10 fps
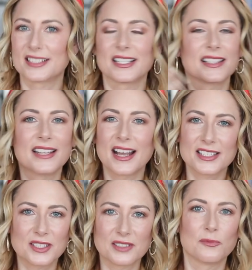It's like the
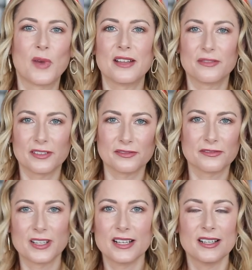next wave
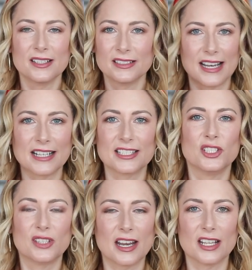of the next
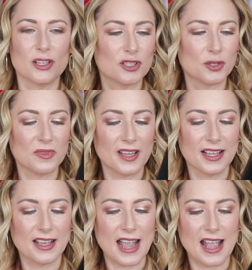kind of YouTube
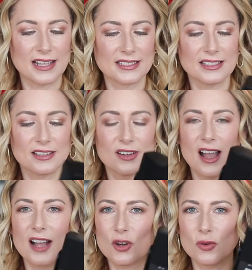thing. And they're
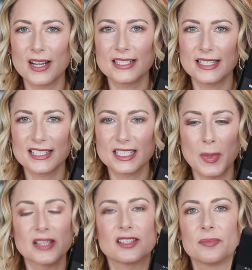not crazy
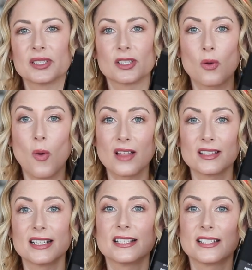expensive, but the
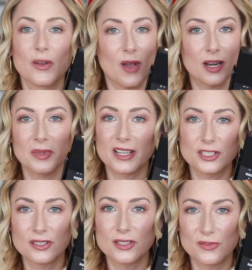quality is incredible. I
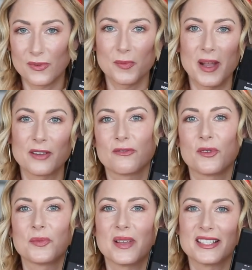do use Rode
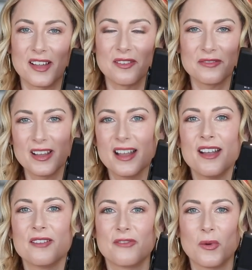microphones myself
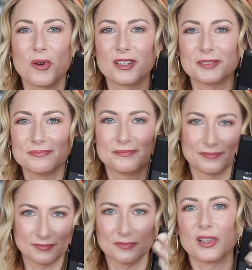for,
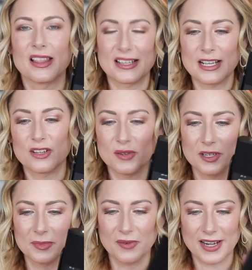well, that's how you
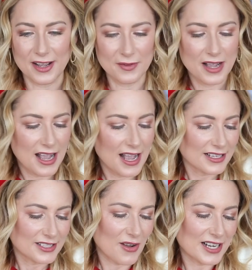hear me right now.
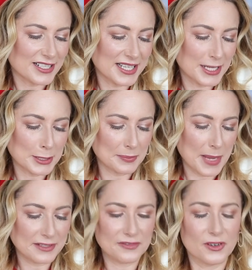So I just think it
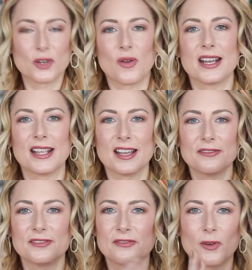makes for a great
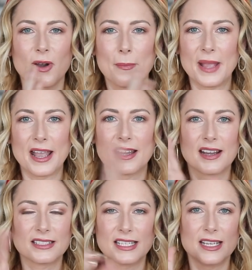gift for a man,
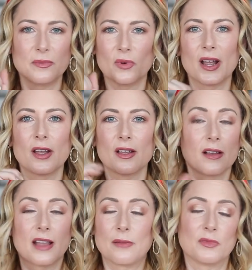a teen boy,
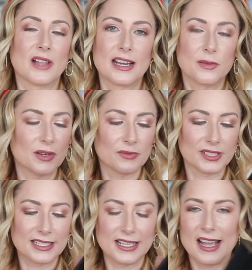well, anyone
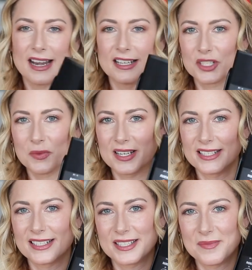really. And I just
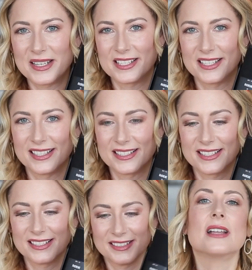wanted to mention
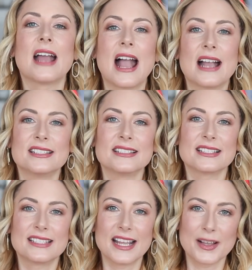this. And
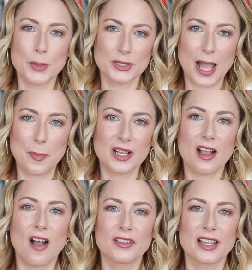staying on the topic
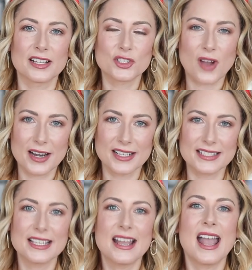of
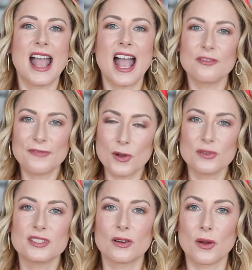electronics,
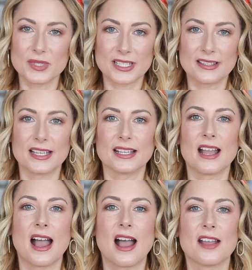headphones are always a thing.
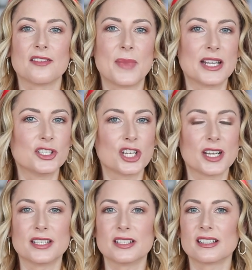I
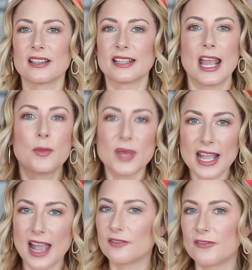mentioned gaming
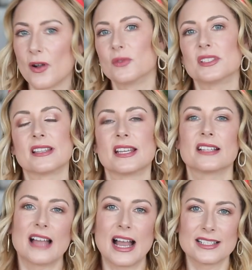headphones, I think
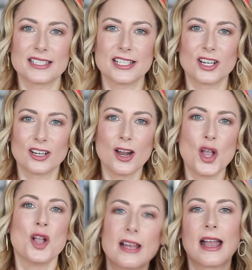last year,
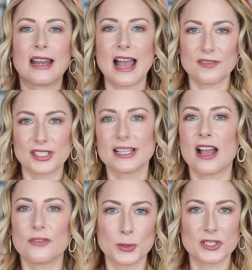and obviously
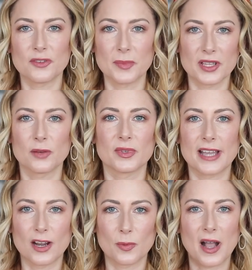everyone is familiar with
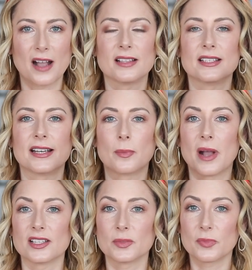AirPods and
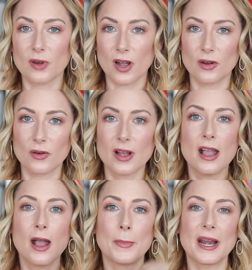AirPods Pro,
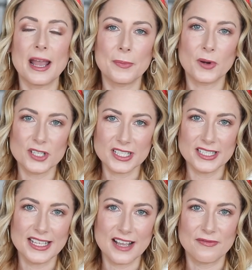but I
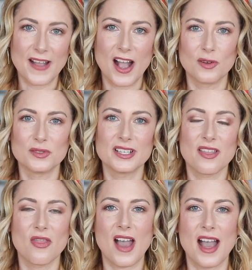personally have found
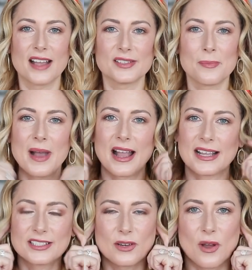that
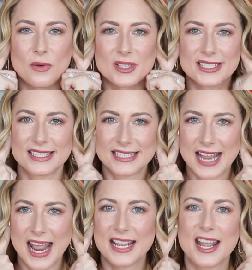mine don't always
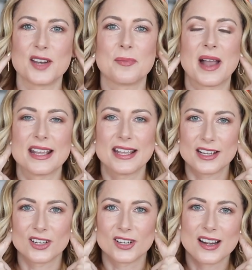stay in my
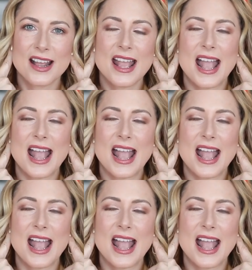ear.